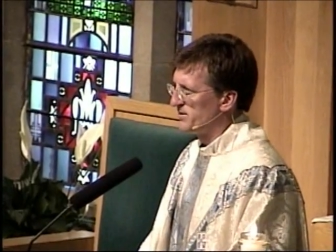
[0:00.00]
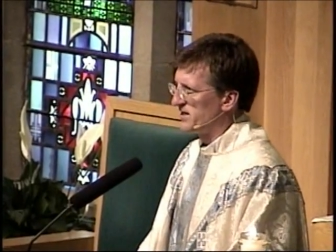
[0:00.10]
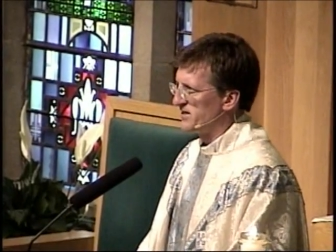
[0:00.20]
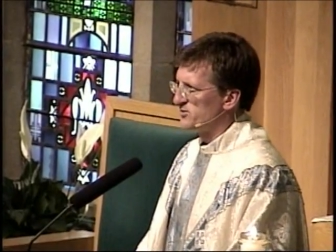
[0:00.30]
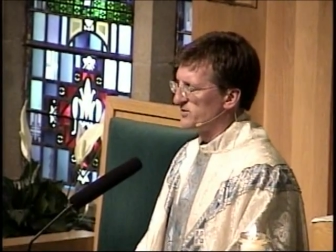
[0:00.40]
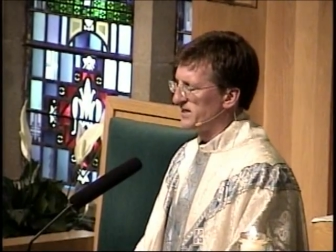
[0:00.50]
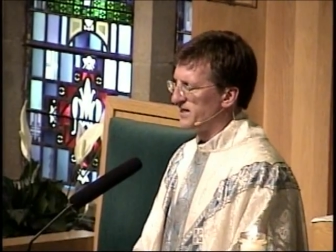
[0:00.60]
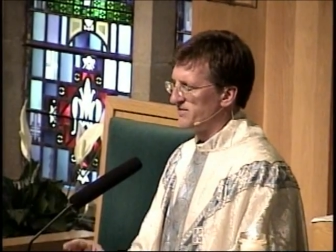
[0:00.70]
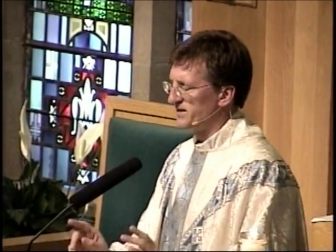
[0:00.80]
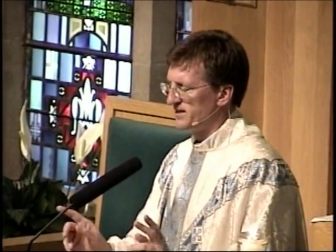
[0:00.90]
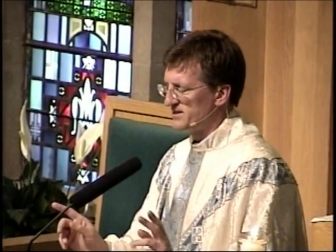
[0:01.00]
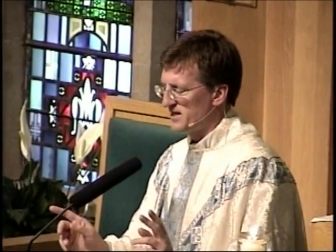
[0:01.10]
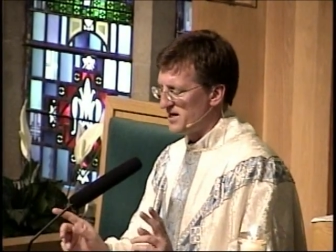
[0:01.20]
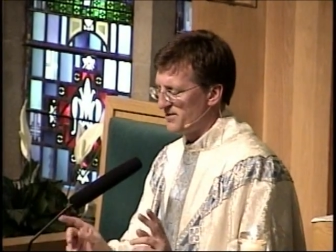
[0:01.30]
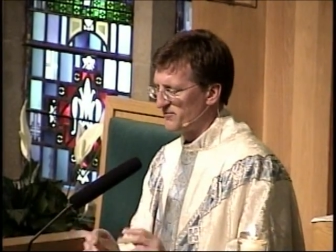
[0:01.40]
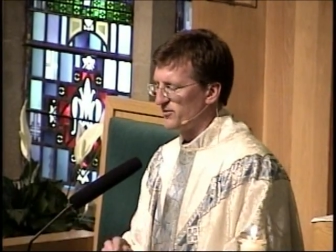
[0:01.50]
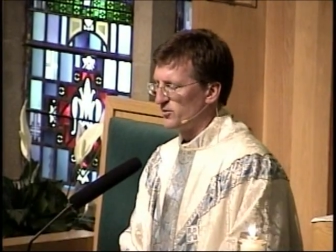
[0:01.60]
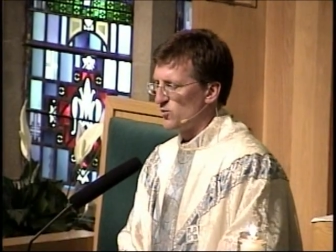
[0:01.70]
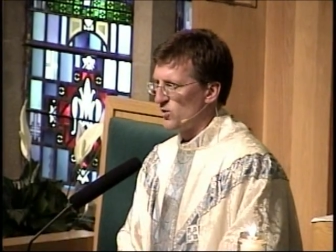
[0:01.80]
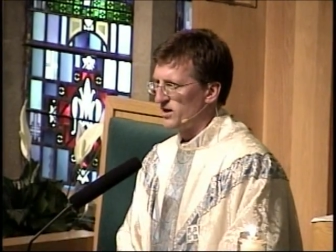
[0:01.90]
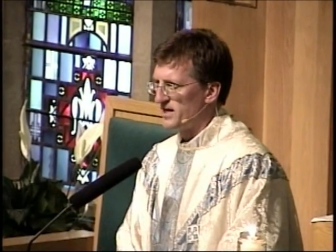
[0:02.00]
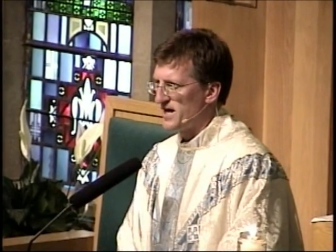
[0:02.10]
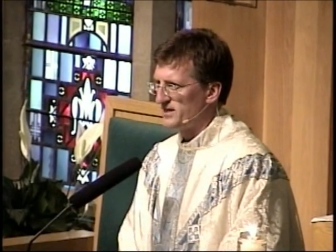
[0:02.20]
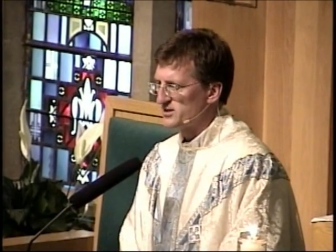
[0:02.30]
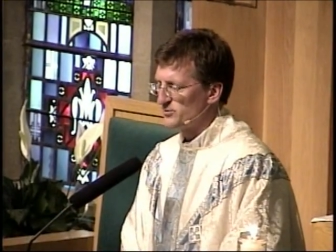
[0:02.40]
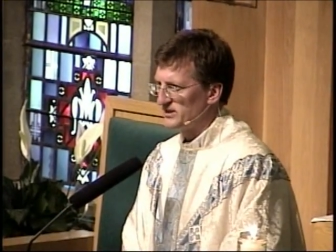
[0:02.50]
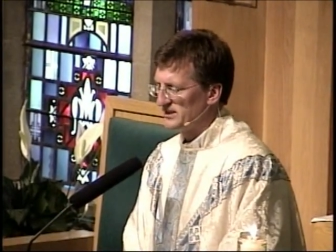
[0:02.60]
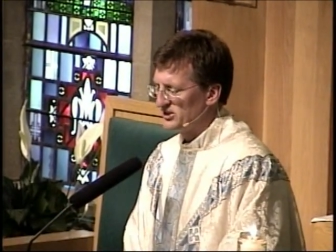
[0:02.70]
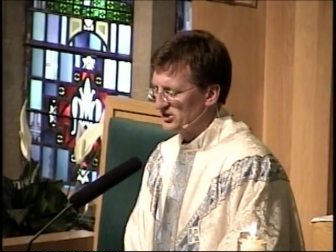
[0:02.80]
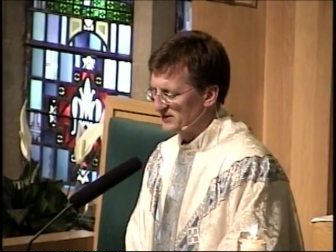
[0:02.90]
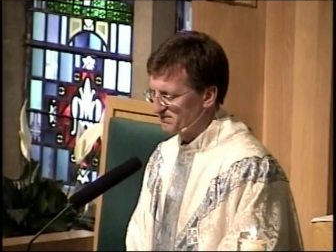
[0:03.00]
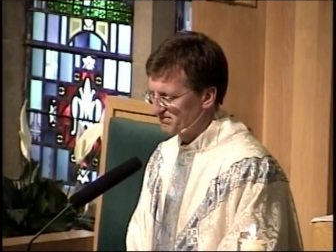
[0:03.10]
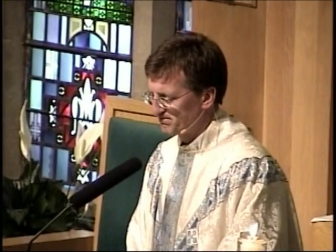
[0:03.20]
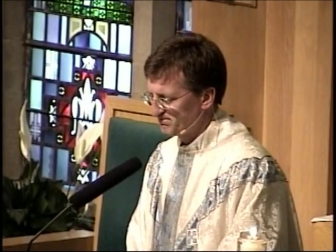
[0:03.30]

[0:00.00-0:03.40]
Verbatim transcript: but I don't have any time for organized religion?